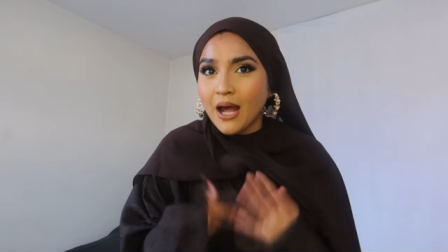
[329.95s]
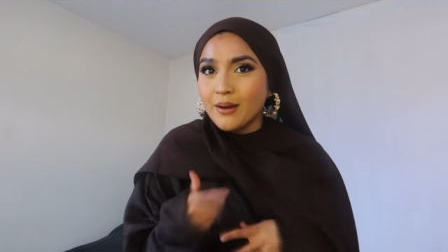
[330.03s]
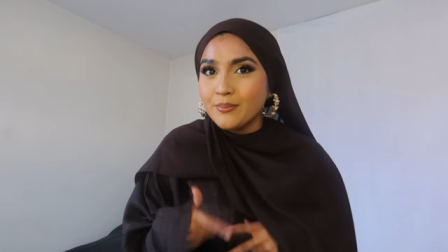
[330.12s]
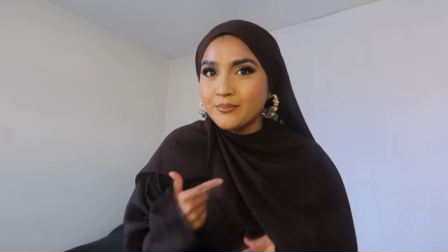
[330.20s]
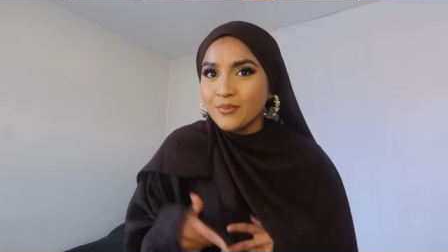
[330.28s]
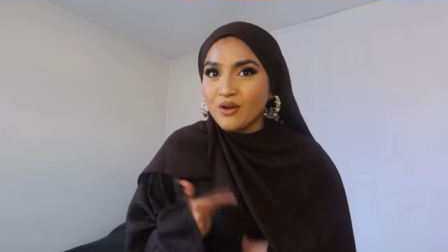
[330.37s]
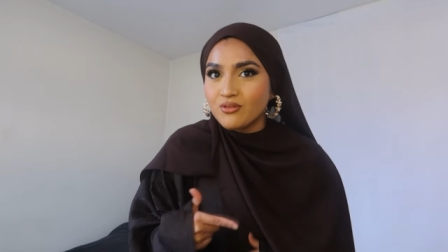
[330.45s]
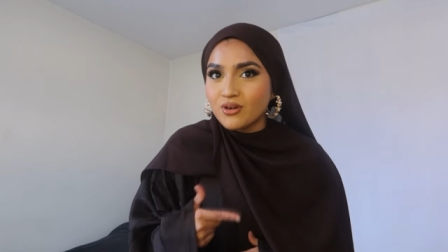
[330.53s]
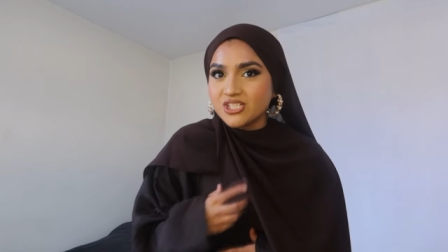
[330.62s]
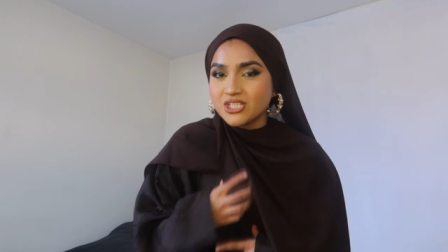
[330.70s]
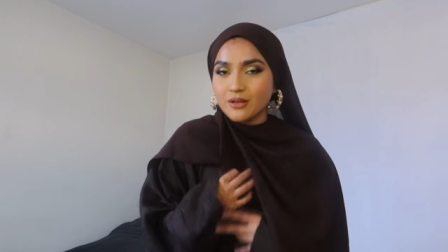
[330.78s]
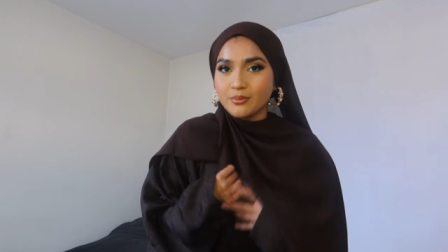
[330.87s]
I'm
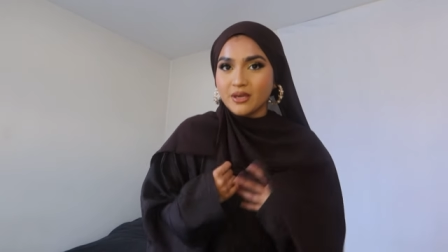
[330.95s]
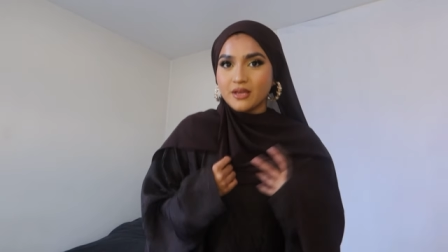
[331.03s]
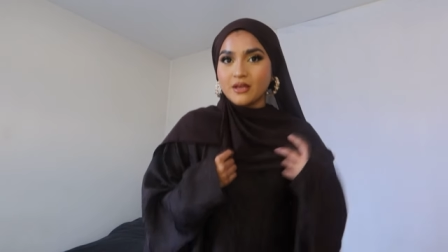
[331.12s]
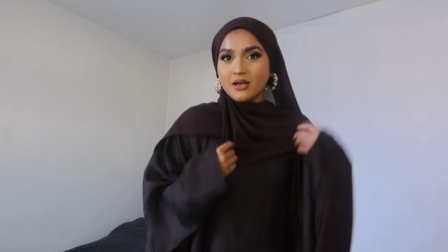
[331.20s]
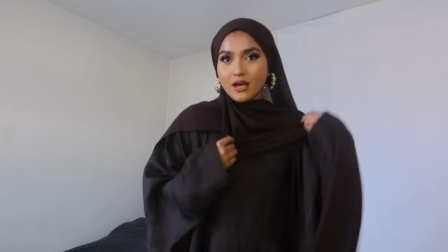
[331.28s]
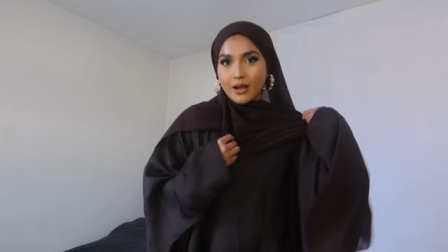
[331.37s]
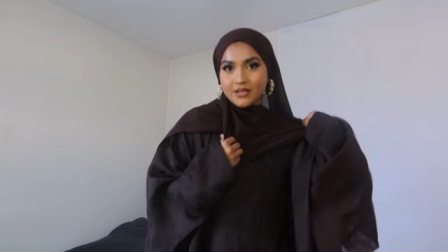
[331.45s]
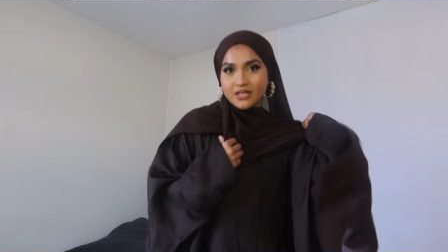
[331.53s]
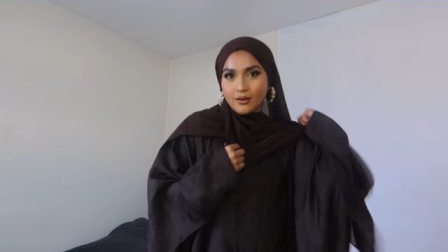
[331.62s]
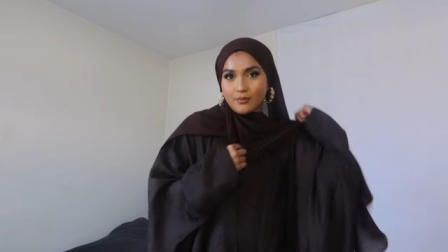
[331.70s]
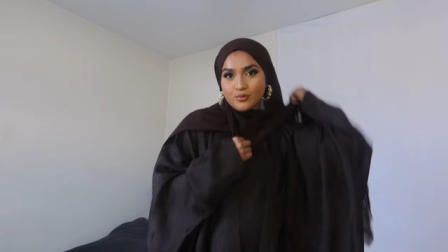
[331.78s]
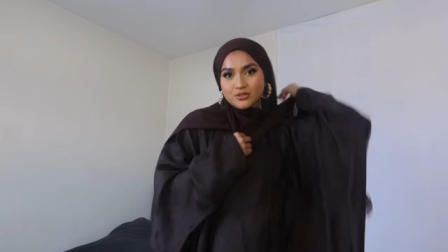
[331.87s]
rushing a bit. I mean,
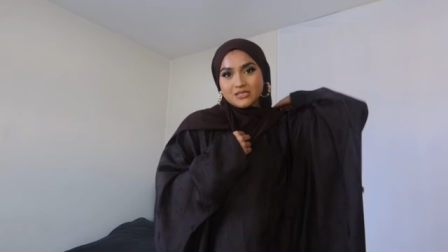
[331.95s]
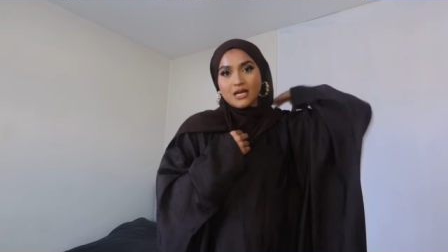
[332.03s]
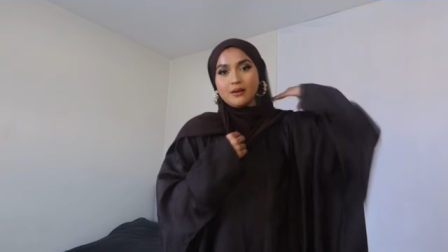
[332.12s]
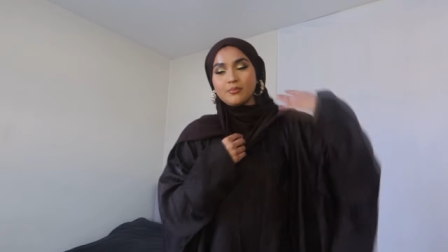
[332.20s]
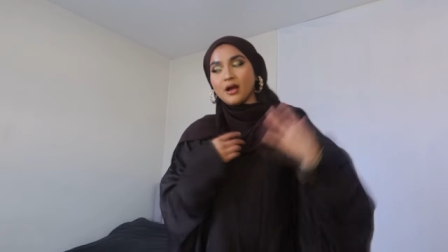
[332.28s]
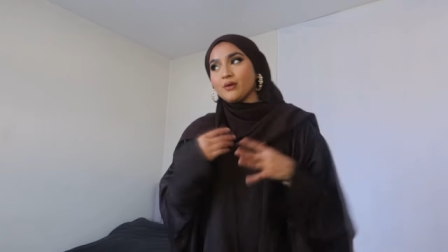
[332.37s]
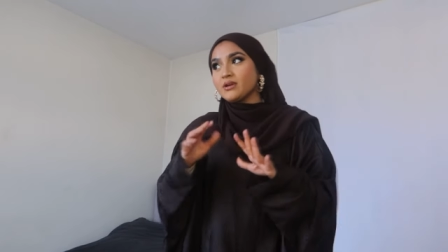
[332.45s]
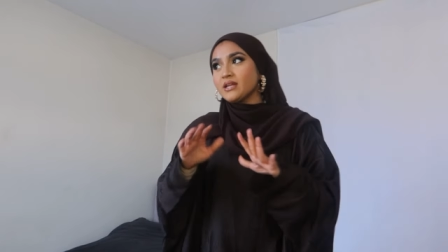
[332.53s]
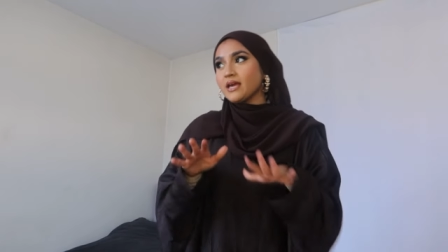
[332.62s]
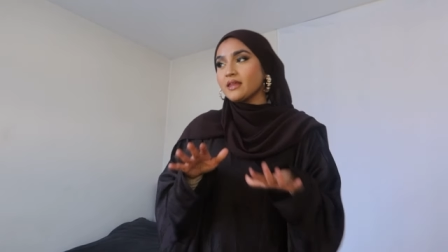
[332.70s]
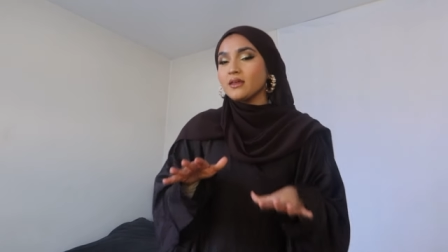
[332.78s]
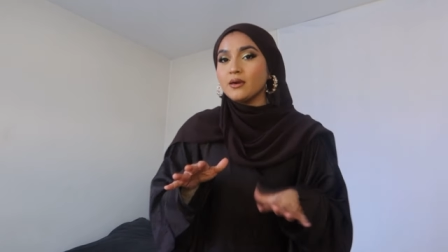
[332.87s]
I'm on time, but I want to
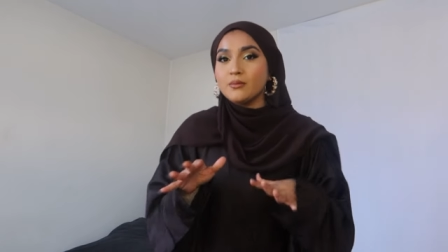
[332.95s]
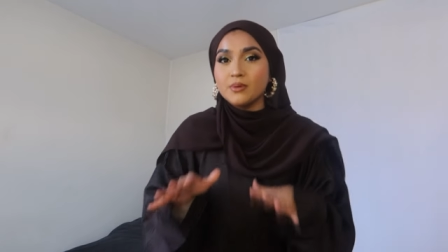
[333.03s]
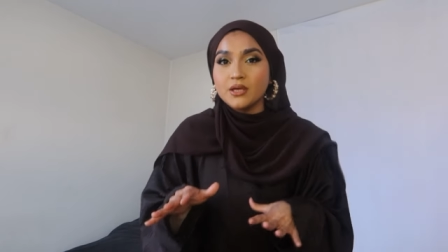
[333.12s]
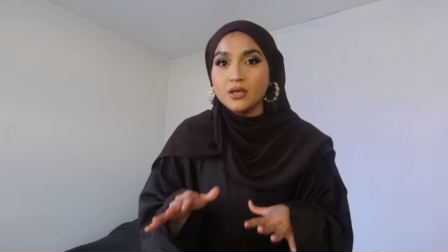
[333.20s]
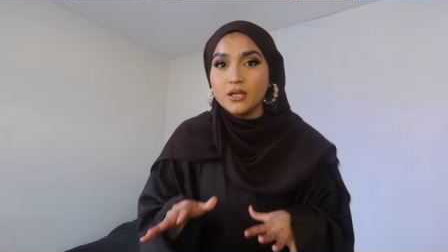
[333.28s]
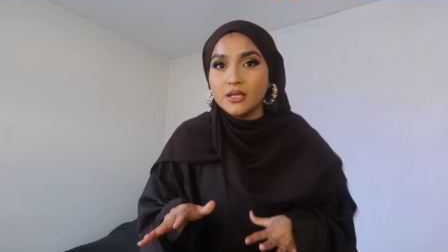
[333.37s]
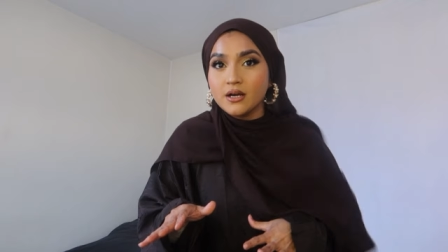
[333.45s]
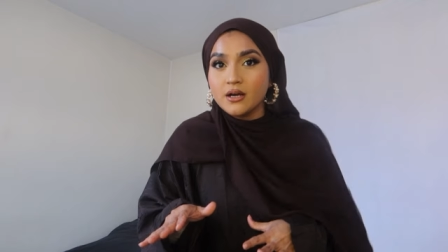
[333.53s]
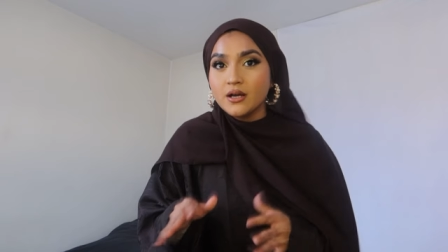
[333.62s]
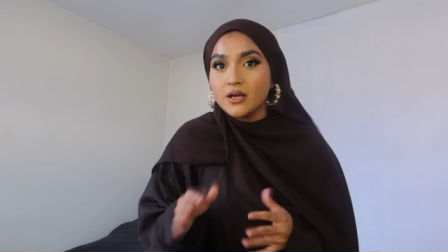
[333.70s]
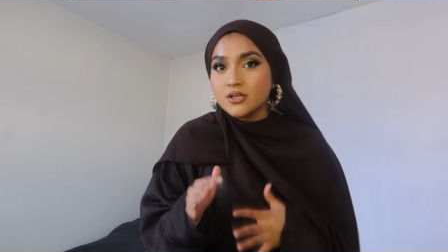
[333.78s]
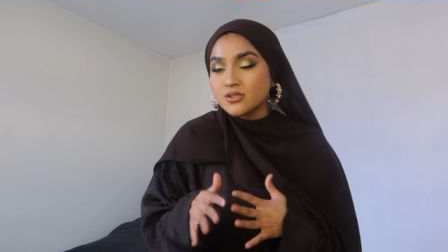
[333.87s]
get there a bit earlier
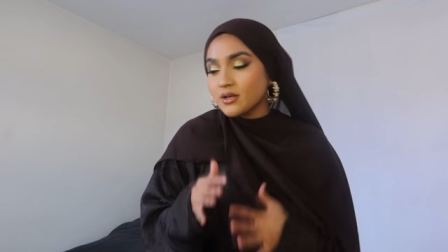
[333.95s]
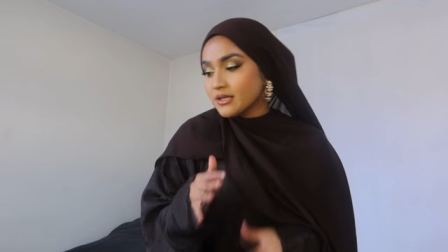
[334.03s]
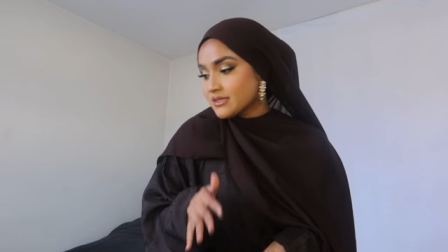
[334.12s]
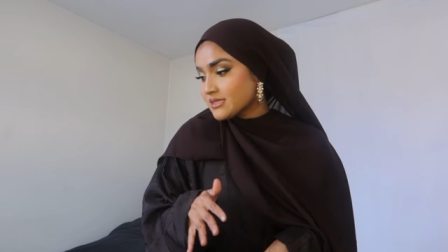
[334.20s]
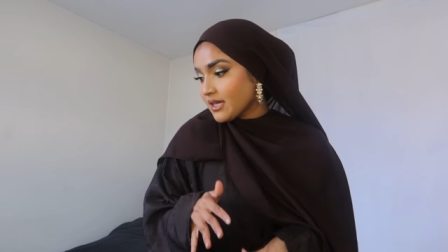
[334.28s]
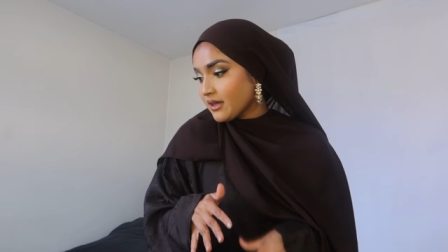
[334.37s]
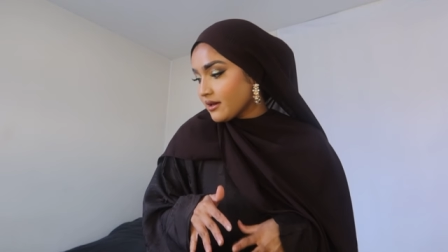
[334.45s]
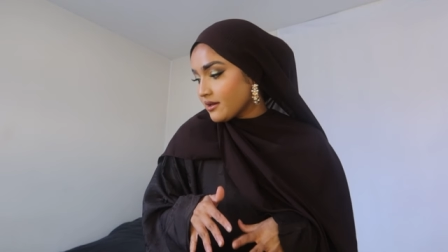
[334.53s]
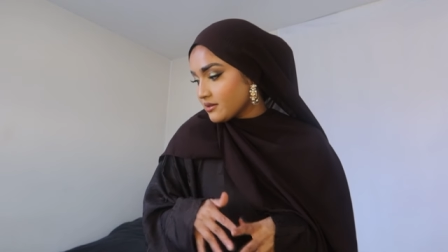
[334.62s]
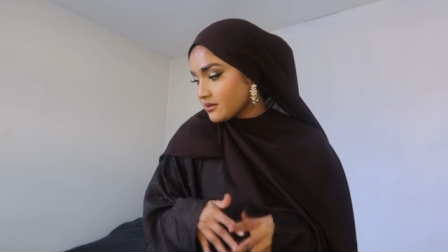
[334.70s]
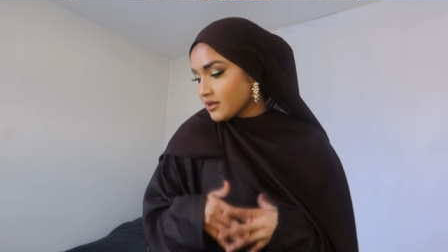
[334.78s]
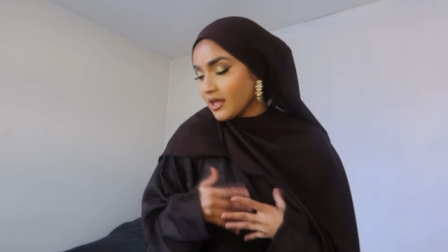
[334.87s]
so I can take
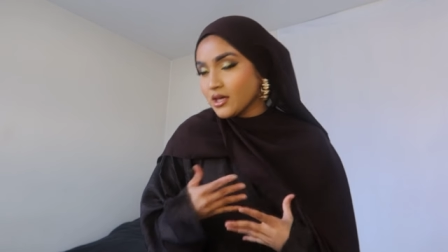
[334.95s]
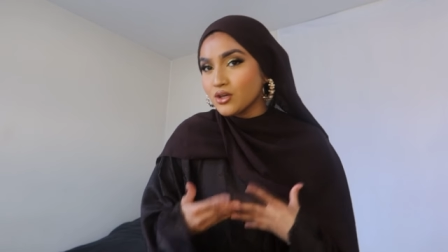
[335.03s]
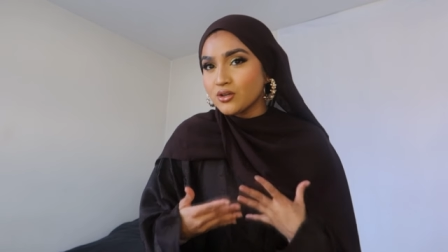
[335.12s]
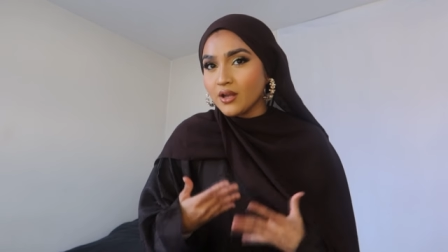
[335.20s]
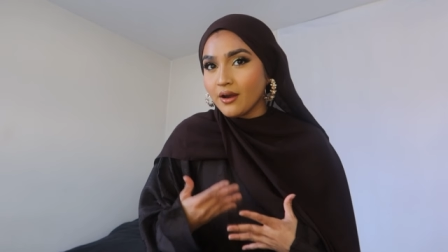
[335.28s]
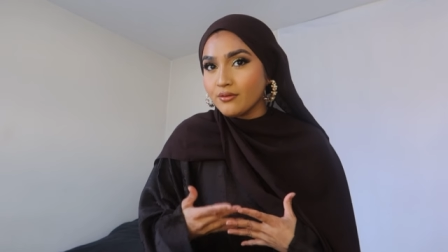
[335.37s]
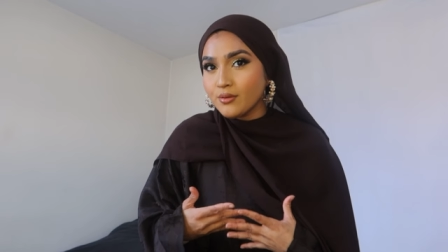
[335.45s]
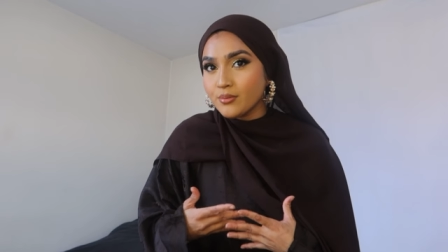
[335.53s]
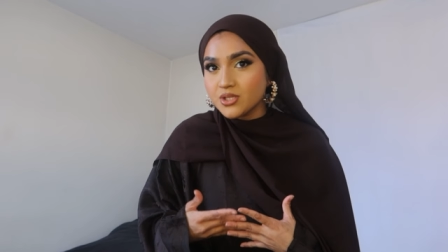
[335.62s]
like good outfit